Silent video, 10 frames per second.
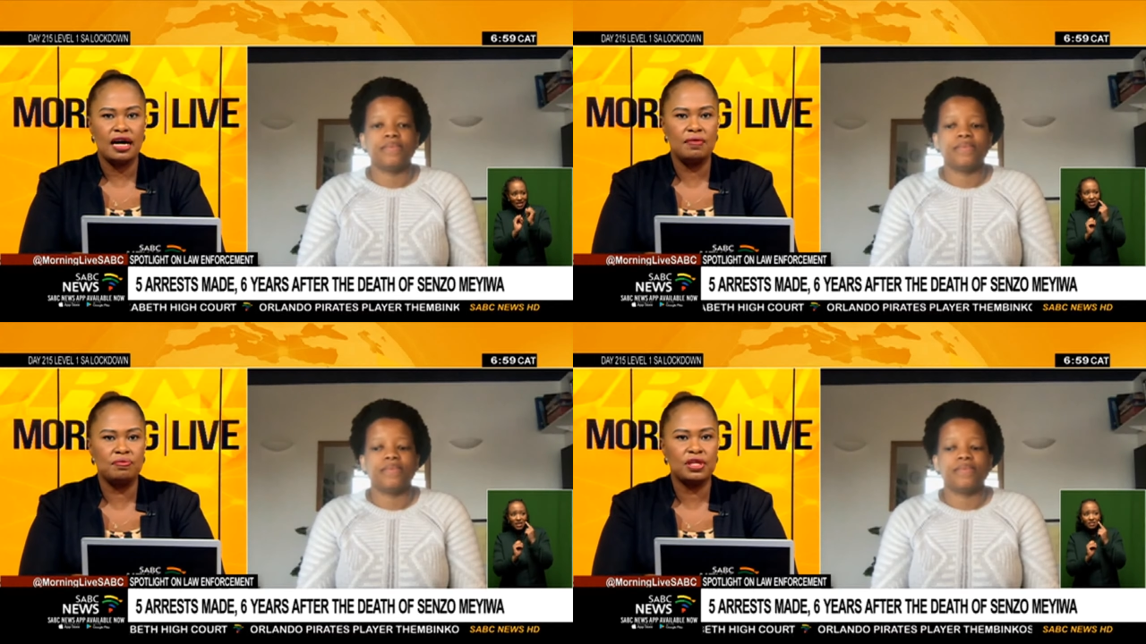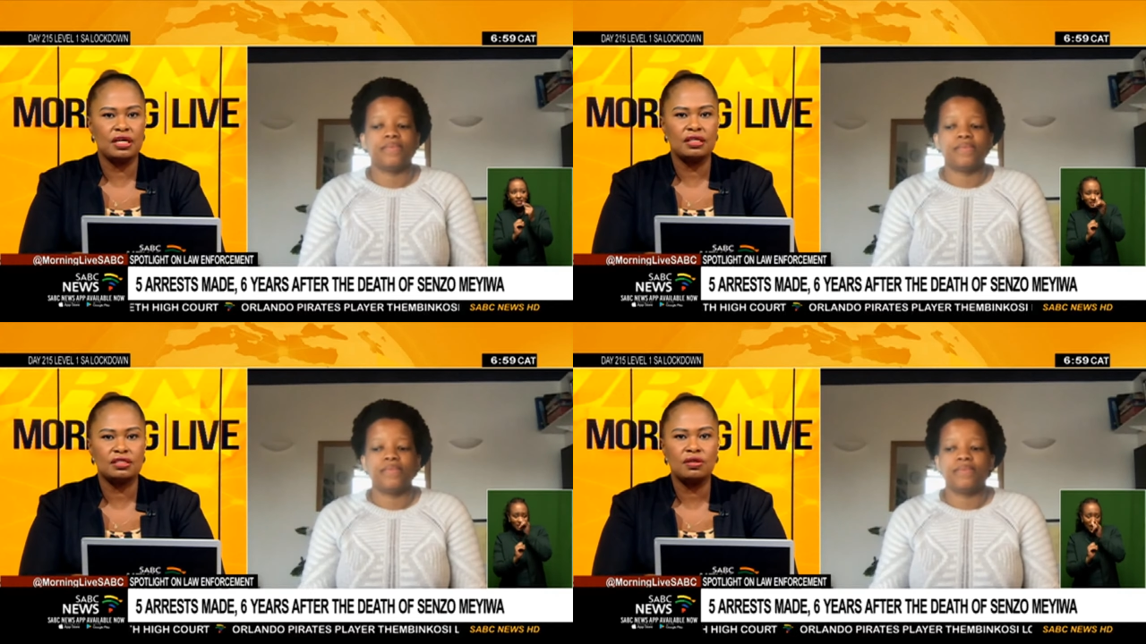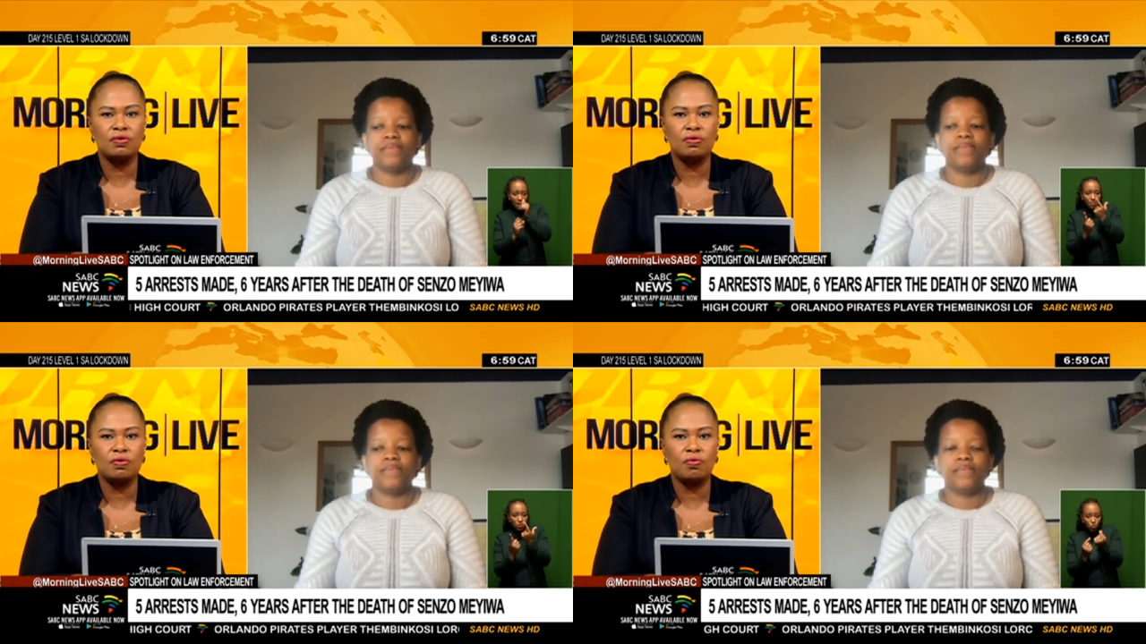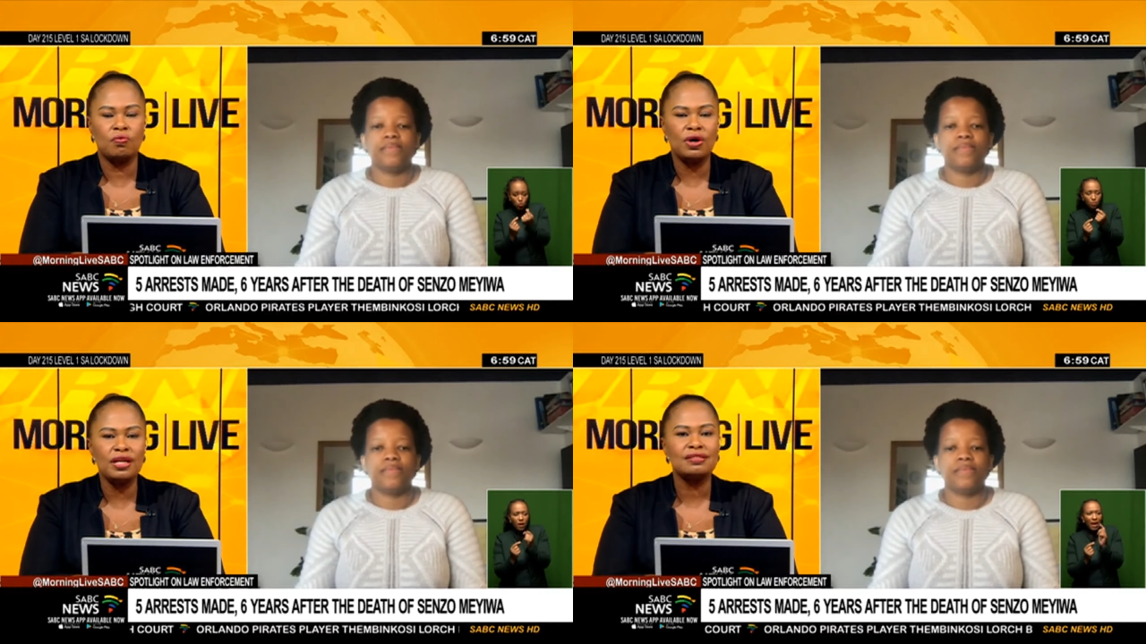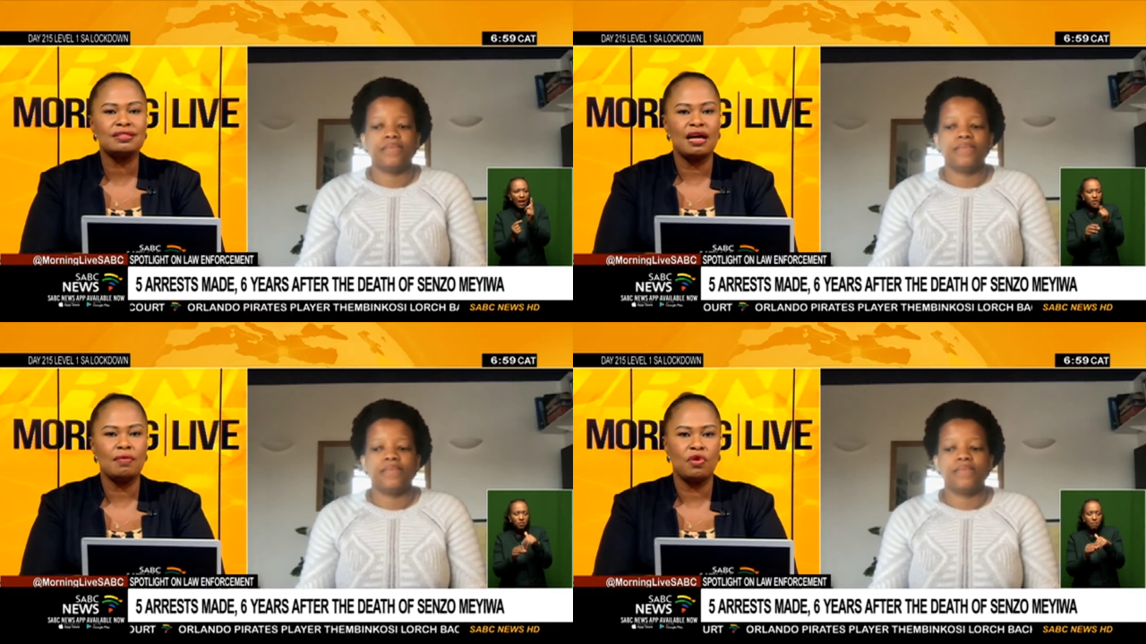Speaker 1: Um, so what are
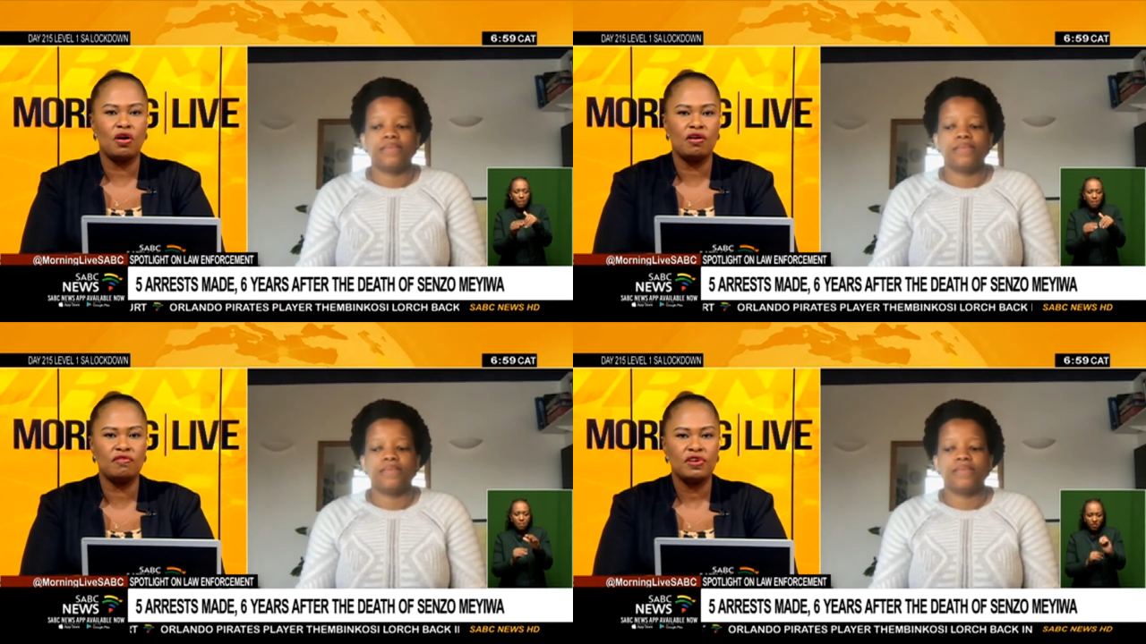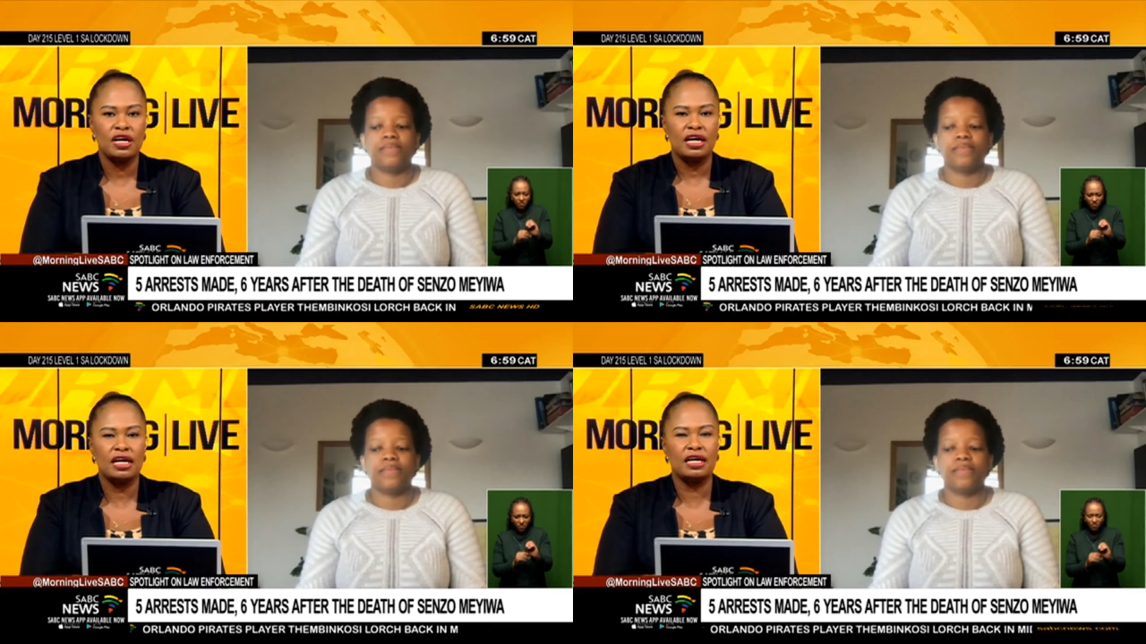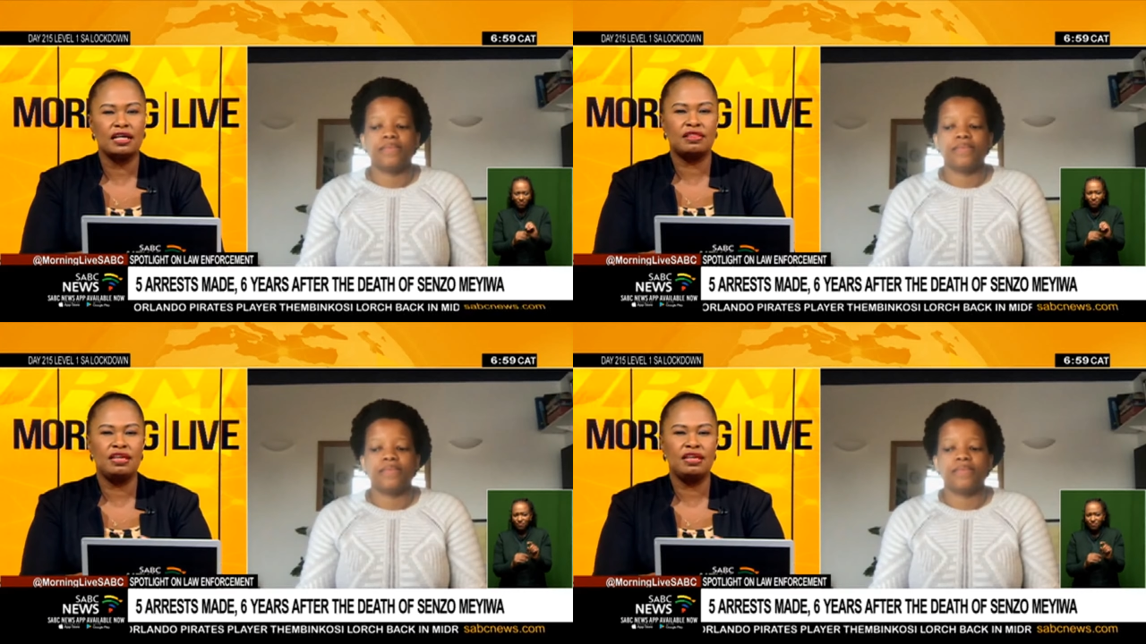some of uh,